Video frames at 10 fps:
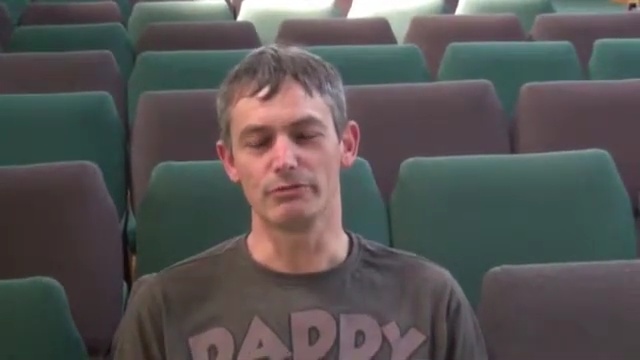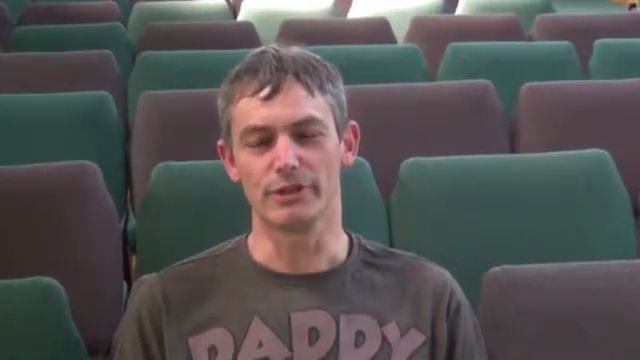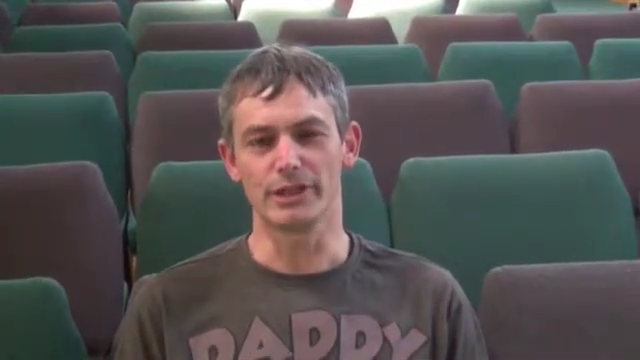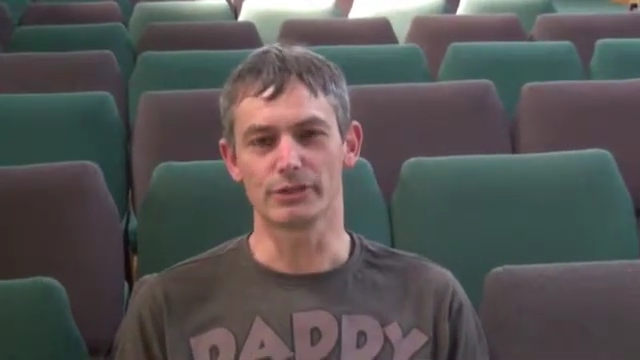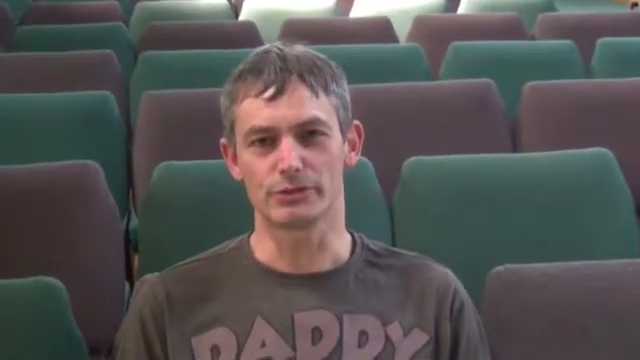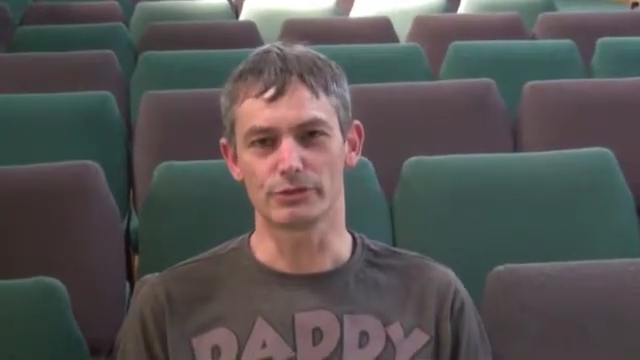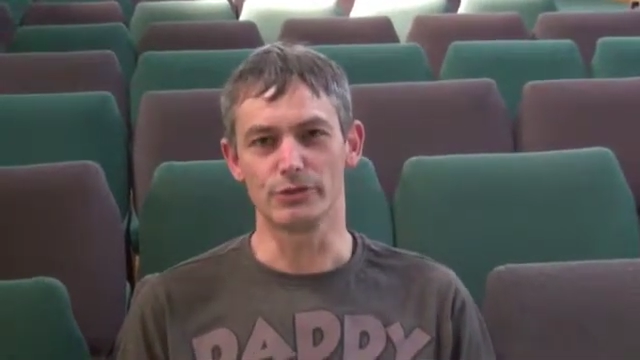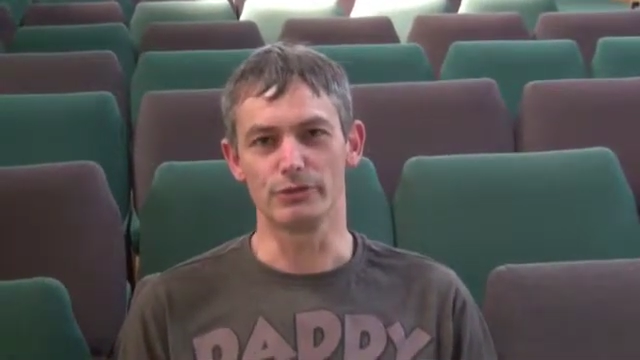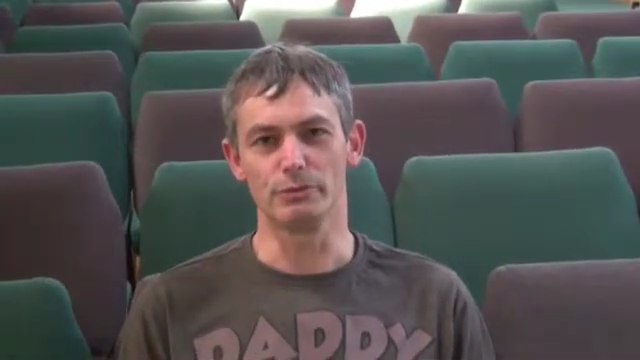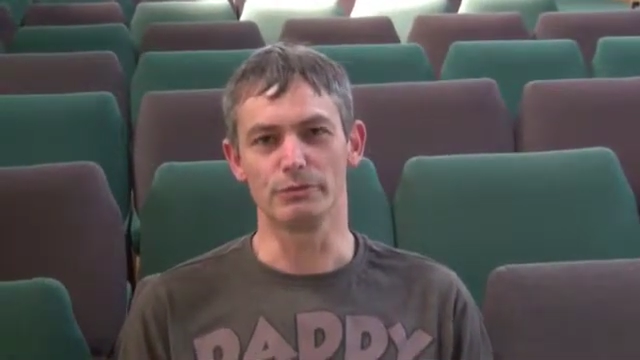real,
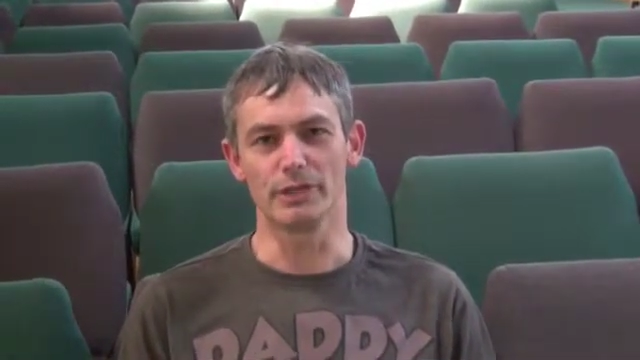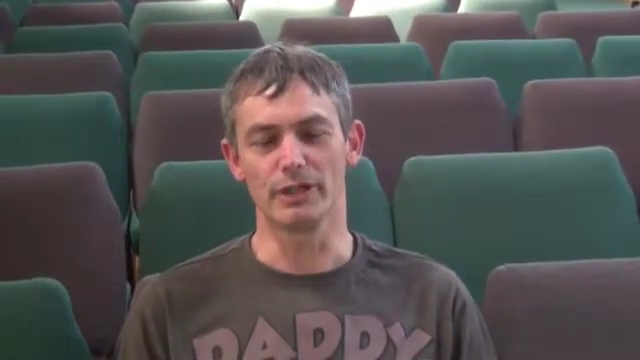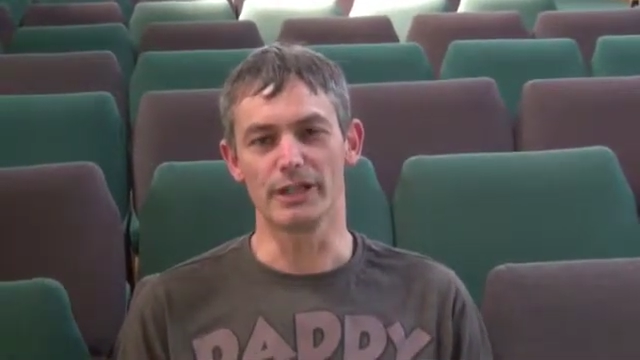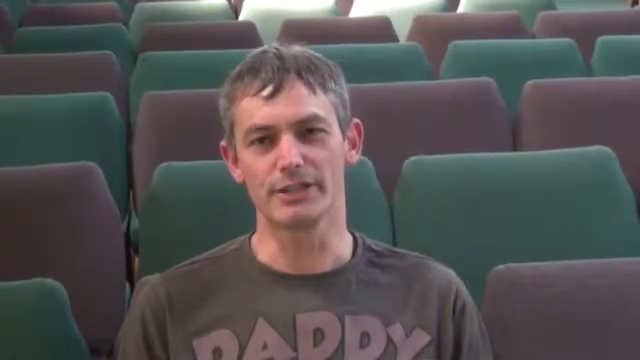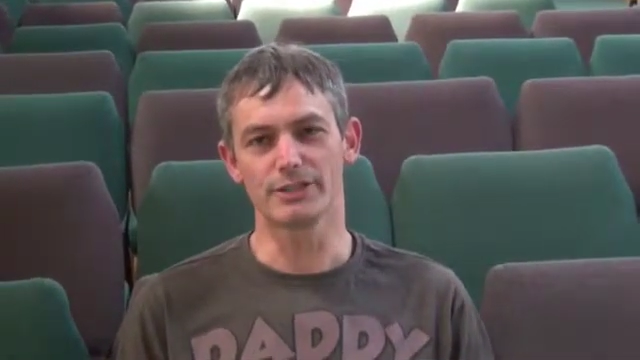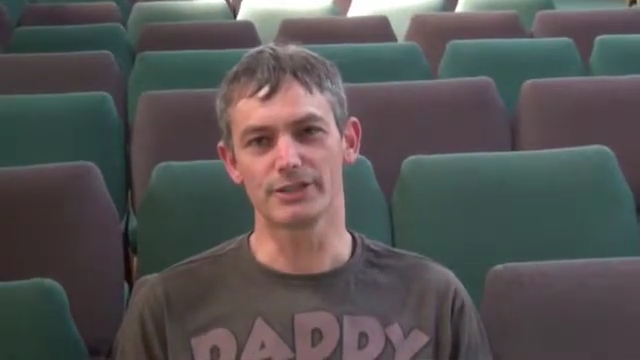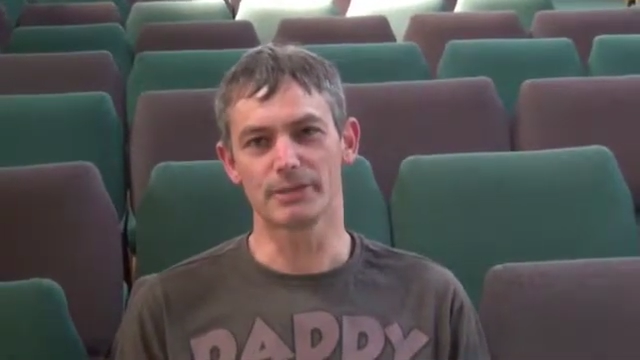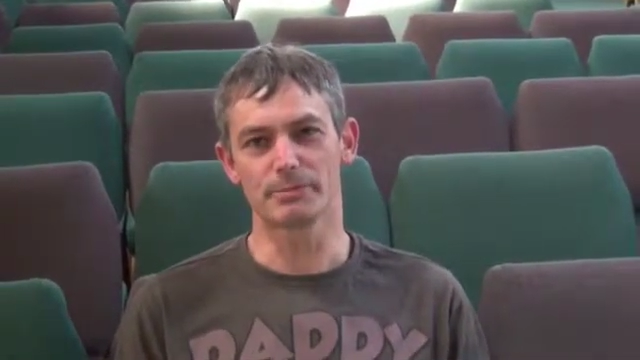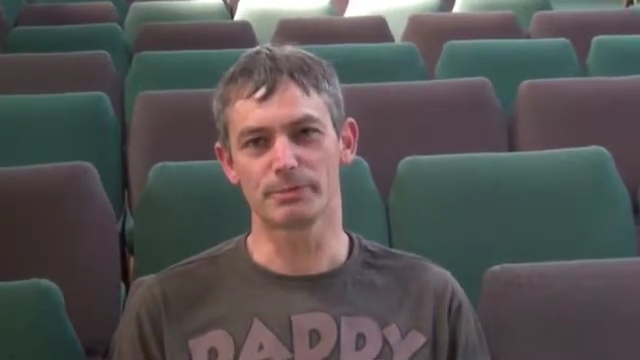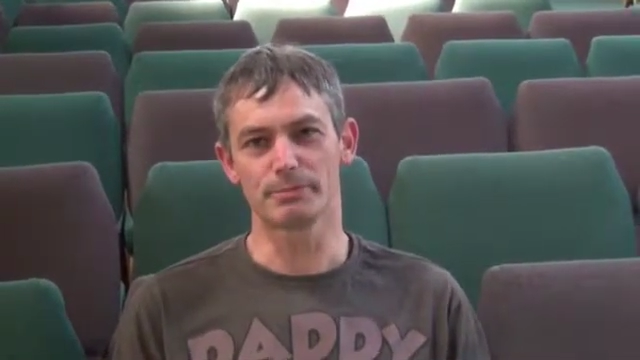true
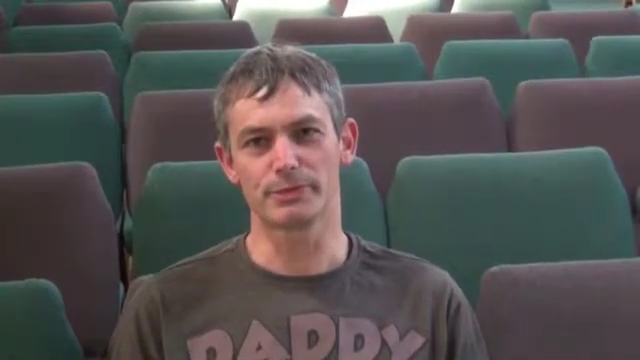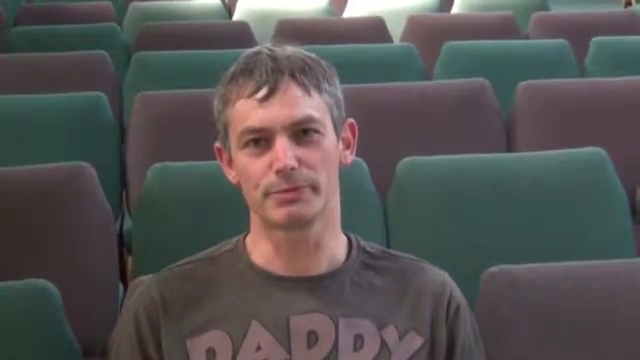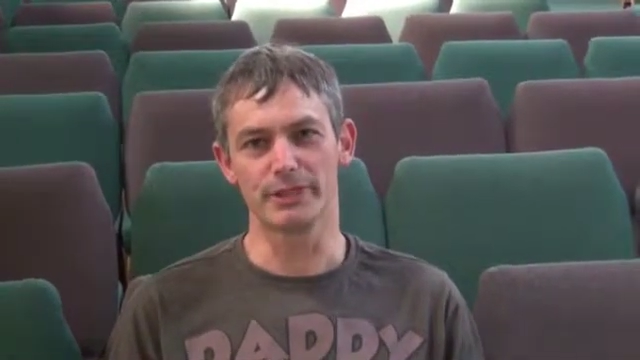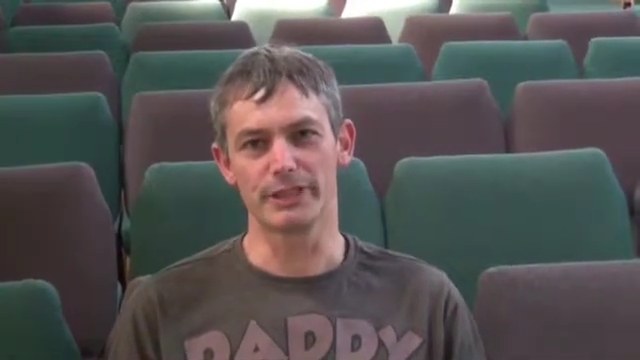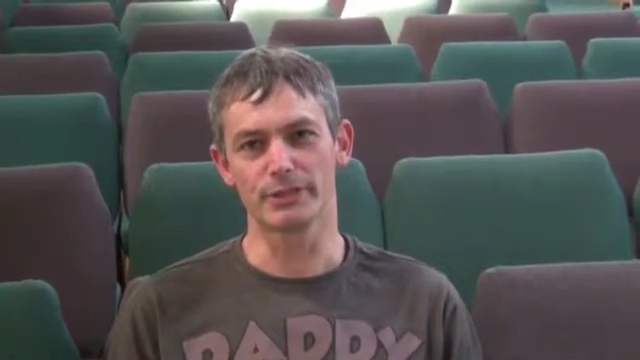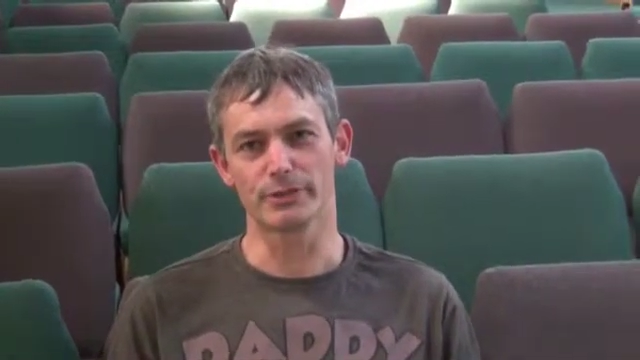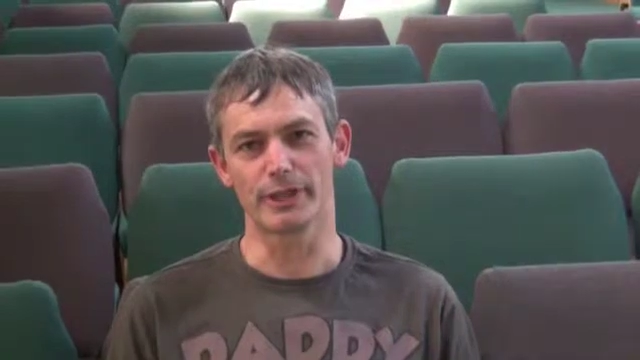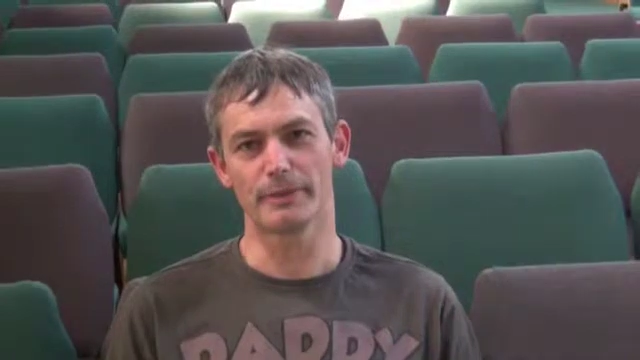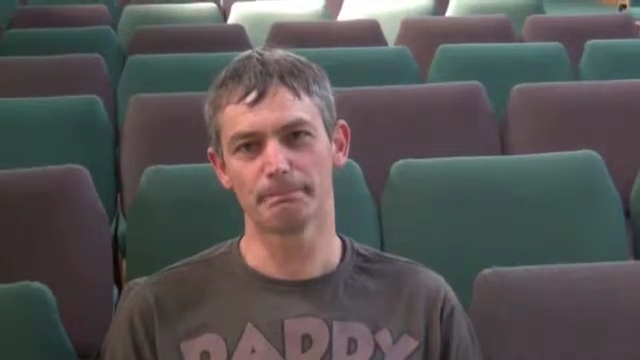relationships between each other.